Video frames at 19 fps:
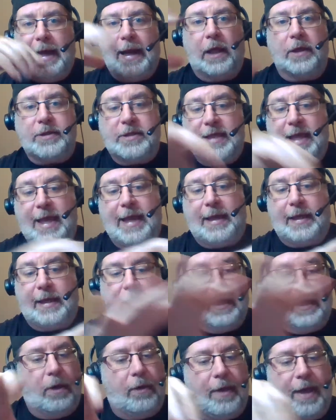And I'll
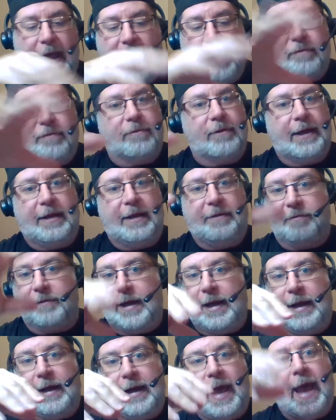take, every
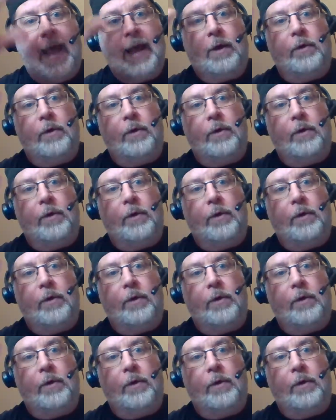freaking